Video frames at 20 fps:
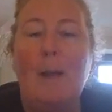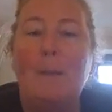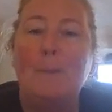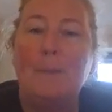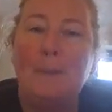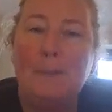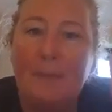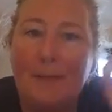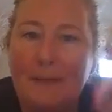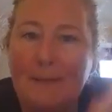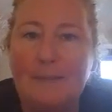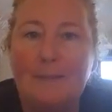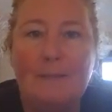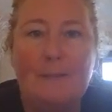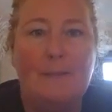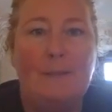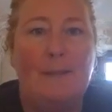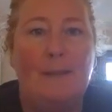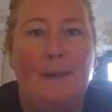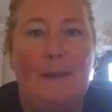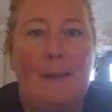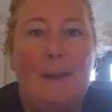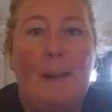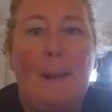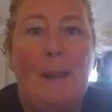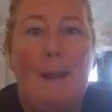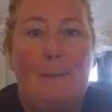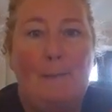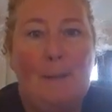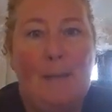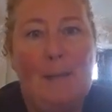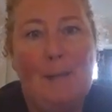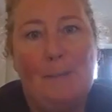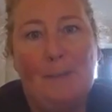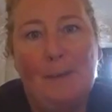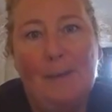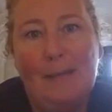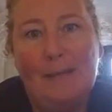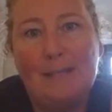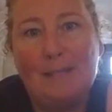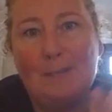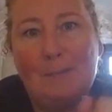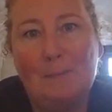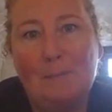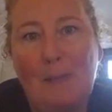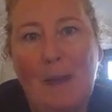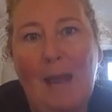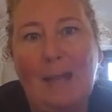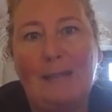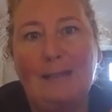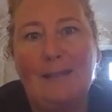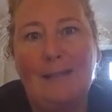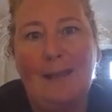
But this is the thing. People expect